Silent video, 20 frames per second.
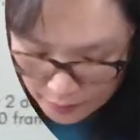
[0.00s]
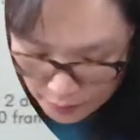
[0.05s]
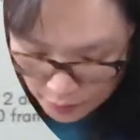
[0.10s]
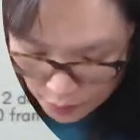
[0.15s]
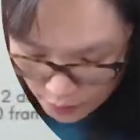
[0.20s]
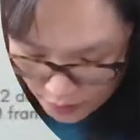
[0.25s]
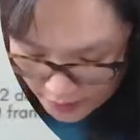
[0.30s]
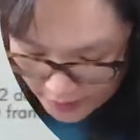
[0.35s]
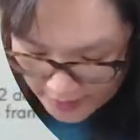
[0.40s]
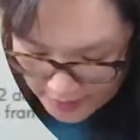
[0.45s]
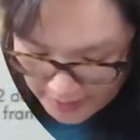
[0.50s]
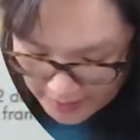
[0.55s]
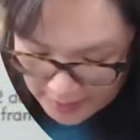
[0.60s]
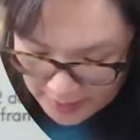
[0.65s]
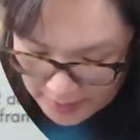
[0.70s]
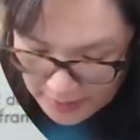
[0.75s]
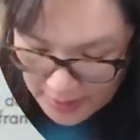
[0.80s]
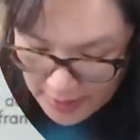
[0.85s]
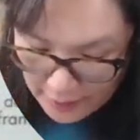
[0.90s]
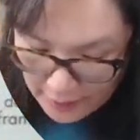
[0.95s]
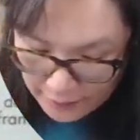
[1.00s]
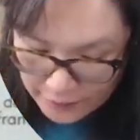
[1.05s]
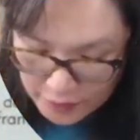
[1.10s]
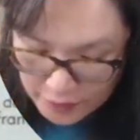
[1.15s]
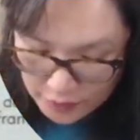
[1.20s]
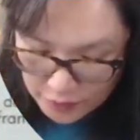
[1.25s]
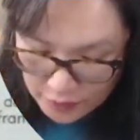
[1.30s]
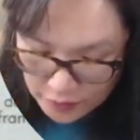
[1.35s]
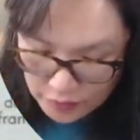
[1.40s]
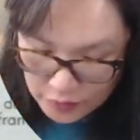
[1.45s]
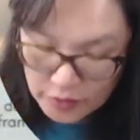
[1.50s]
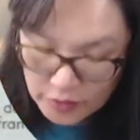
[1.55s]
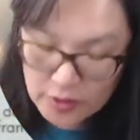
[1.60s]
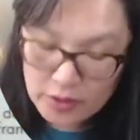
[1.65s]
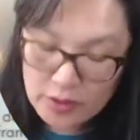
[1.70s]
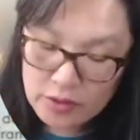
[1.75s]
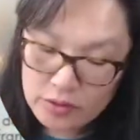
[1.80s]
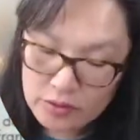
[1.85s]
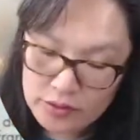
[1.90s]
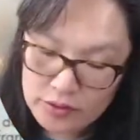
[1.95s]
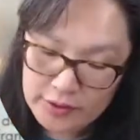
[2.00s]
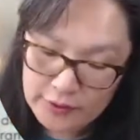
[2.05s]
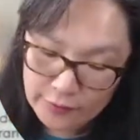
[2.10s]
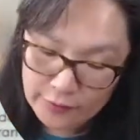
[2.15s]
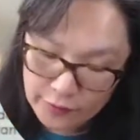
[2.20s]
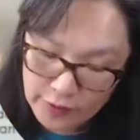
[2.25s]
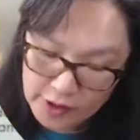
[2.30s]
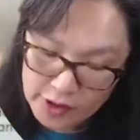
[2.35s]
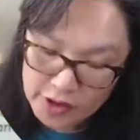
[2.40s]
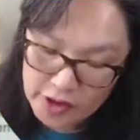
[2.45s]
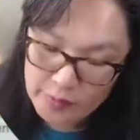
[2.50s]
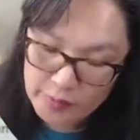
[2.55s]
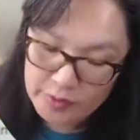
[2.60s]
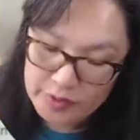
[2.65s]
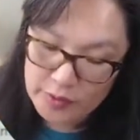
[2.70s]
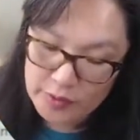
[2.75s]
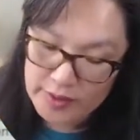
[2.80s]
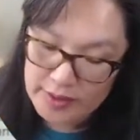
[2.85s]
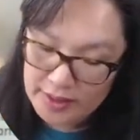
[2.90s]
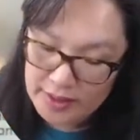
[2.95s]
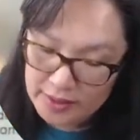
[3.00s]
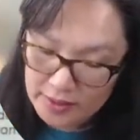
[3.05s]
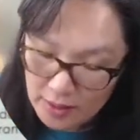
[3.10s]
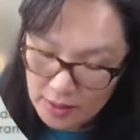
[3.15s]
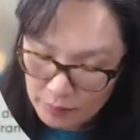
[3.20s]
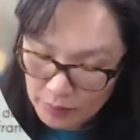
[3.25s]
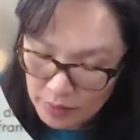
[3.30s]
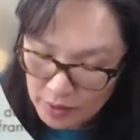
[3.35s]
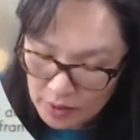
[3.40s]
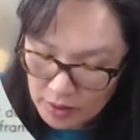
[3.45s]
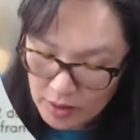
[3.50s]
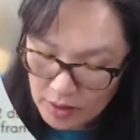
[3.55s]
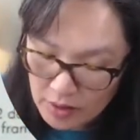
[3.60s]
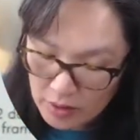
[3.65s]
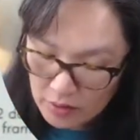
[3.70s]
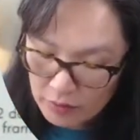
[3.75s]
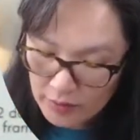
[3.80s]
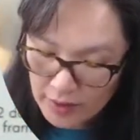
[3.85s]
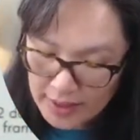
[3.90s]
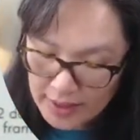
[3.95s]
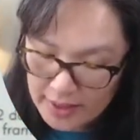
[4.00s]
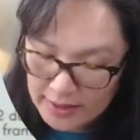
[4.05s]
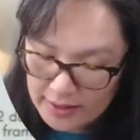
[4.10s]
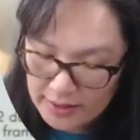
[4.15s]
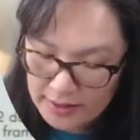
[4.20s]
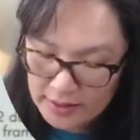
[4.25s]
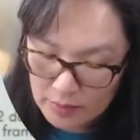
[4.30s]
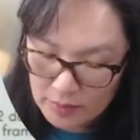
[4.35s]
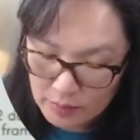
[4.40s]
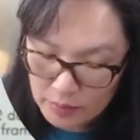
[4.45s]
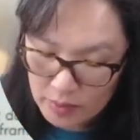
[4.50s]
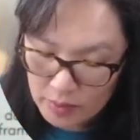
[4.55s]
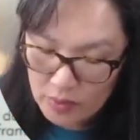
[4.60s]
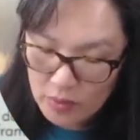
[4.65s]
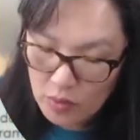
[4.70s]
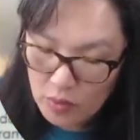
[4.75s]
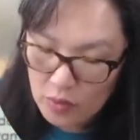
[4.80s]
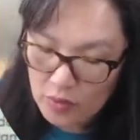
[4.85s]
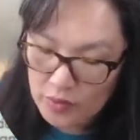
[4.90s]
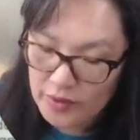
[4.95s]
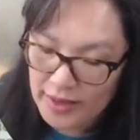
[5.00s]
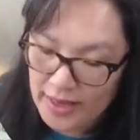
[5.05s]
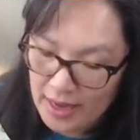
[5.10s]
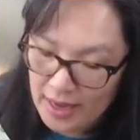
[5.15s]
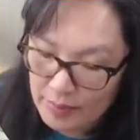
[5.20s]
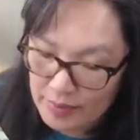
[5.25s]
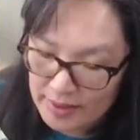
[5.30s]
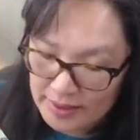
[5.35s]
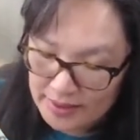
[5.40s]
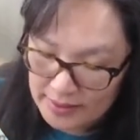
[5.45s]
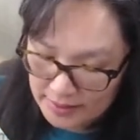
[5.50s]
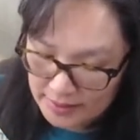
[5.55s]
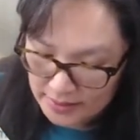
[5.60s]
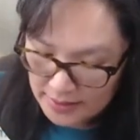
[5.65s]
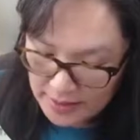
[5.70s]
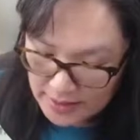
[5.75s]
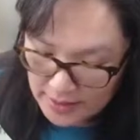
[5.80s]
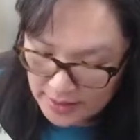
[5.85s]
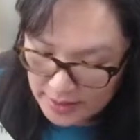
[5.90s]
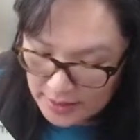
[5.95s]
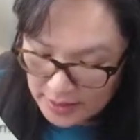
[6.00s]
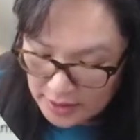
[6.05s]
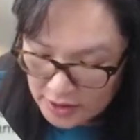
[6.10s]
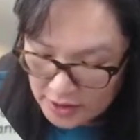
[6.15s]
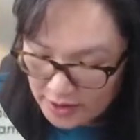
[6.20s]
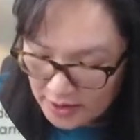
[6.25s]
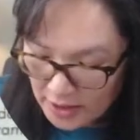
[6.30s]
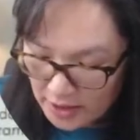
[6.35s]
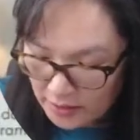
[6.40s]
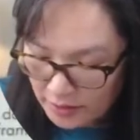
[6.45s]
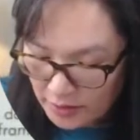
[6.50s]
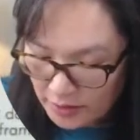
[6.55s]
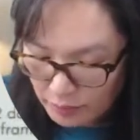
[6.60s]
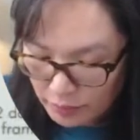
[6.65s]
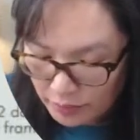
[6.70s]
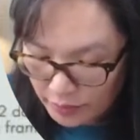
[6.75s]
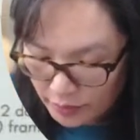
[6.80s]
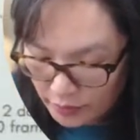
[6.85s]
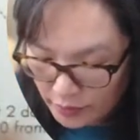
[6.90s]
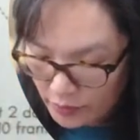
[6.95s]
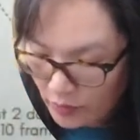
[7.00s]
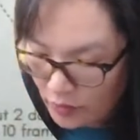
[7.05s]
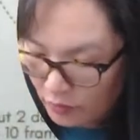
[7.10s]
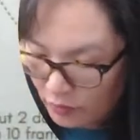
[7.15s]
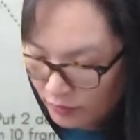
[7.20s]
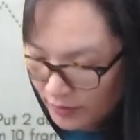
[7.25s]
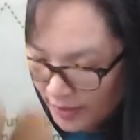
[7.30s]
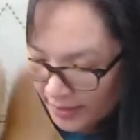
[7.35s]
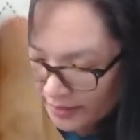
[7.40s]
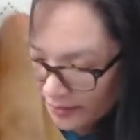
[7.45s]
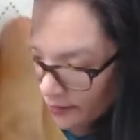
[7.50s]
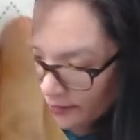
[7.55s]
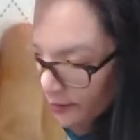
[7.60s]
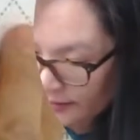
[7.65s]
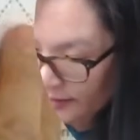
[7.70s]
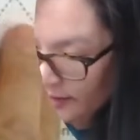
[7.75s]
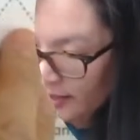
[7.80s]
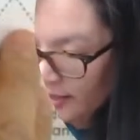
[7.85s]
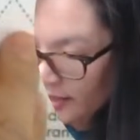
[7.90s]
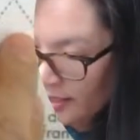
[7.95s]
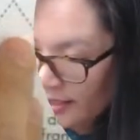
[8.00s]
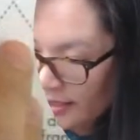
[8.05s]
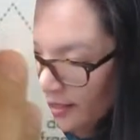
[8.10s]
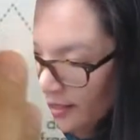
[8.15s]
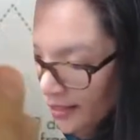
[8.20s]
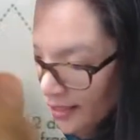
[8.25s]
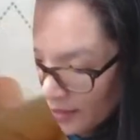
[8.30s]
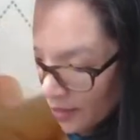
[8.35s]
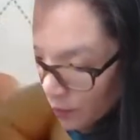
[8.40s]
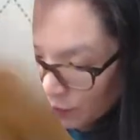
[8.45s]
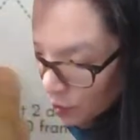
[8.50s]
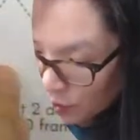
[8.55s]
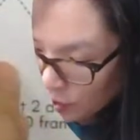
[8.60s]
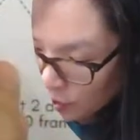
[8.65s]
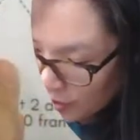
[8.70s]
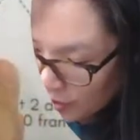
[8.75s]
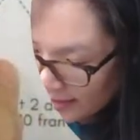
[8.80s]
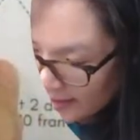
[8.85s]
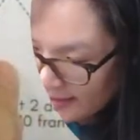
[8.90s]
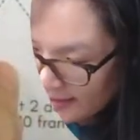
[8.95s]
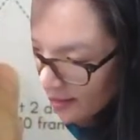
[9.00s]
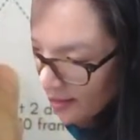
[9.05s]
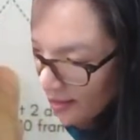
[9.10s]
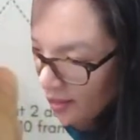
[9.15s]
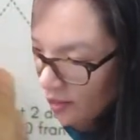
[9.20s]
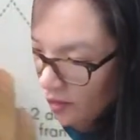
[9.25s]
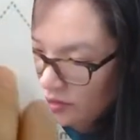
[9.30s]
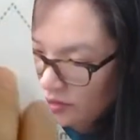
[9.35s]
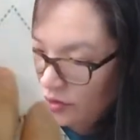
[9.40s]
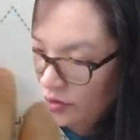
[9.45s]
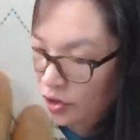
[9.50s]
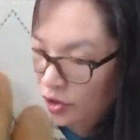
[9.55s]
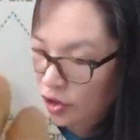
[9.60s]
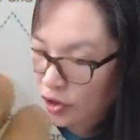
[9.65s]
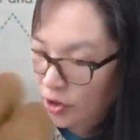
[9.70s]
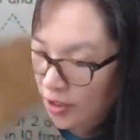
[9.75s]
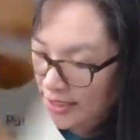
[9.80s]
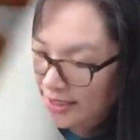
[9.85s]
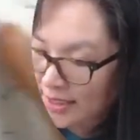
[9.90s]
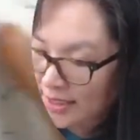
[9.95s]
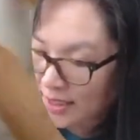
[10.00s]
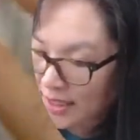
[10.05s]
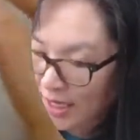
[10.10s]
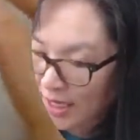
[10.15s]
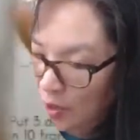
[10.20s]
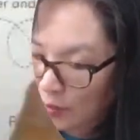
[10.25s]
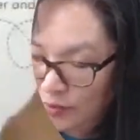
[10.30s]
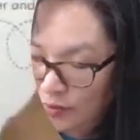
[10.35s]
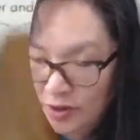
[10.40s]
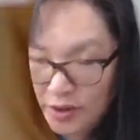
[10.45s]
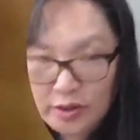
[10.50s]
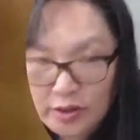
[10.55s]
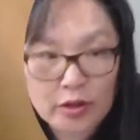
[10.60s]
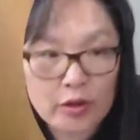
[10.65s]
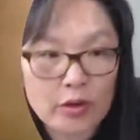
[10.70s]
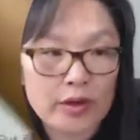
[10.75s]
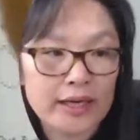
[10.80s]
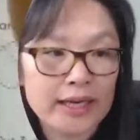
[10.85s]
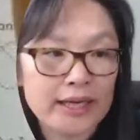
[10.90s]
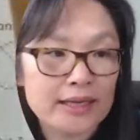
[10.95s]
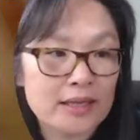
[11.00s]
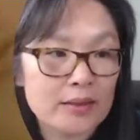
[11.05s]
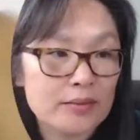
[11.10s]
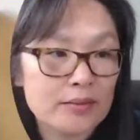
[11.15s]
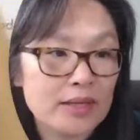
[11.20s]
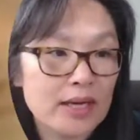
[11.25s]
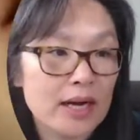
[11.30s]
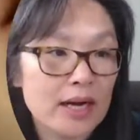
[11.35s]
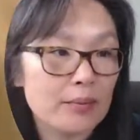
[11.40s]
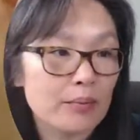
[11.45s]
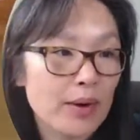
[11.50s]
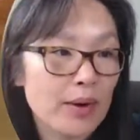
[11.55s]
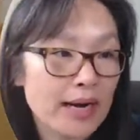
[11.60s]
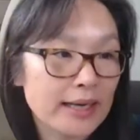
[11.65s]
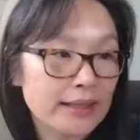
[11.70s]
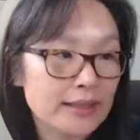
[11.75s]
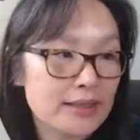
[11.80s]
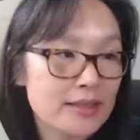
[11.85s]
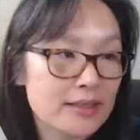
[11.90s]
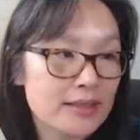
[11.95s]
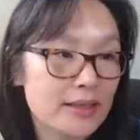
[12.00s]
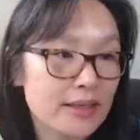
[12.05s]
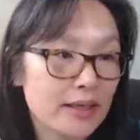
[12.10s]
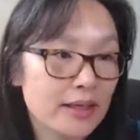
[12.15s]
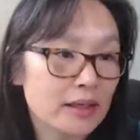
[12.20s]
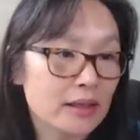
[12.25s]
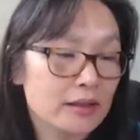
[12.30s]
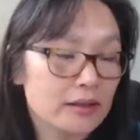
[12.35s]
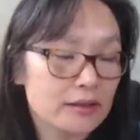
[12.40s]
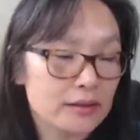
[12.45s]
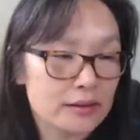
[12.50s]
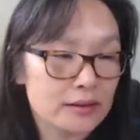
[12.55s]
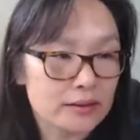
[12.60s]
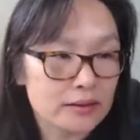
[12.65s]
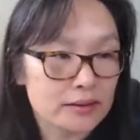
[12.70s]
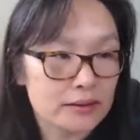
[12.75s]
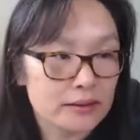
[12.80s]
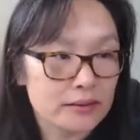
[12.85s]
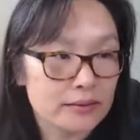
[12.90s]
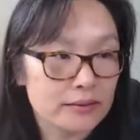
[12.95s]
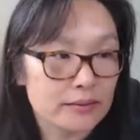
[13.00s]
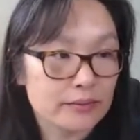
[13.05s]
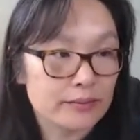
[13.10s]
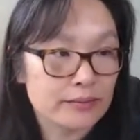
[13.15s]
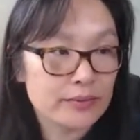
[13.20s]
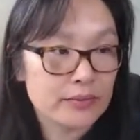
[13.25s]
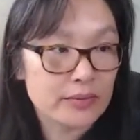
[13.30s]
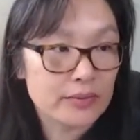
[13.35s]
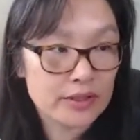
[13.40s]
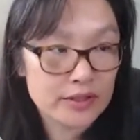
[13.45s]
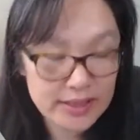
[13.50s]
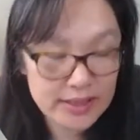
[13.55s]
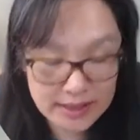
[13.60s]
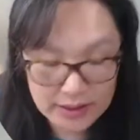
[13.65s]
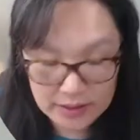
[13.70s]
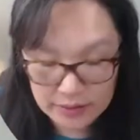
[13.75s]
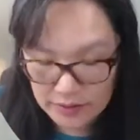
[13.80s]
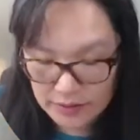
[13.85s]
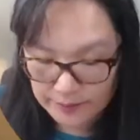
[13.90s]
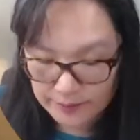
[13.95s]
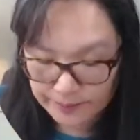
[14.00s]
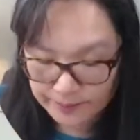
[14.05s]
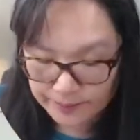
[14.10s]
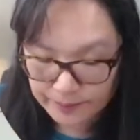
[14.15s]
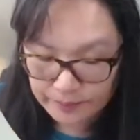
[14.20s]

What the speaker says: where they can have to differentiate between the number, right? The number or the abacus. And then they just color it blue or red. And again, more tracing. So the tracing helps, get them to practice their skills.